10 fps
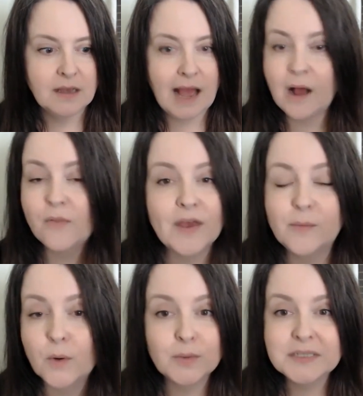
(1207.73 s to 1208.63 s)
how they
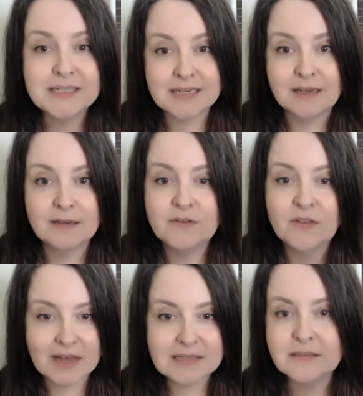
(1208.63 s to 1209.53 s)
were received.
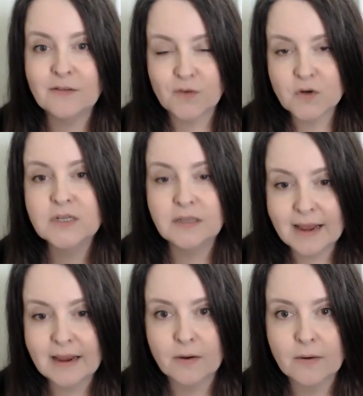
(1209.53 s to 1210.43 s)
That's the first
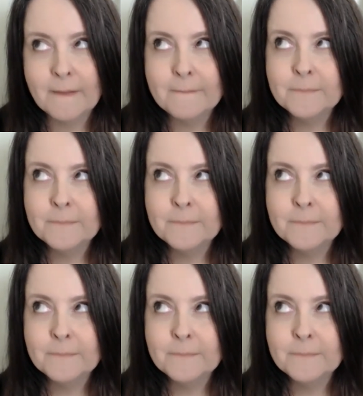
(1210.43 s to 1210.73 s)
layer.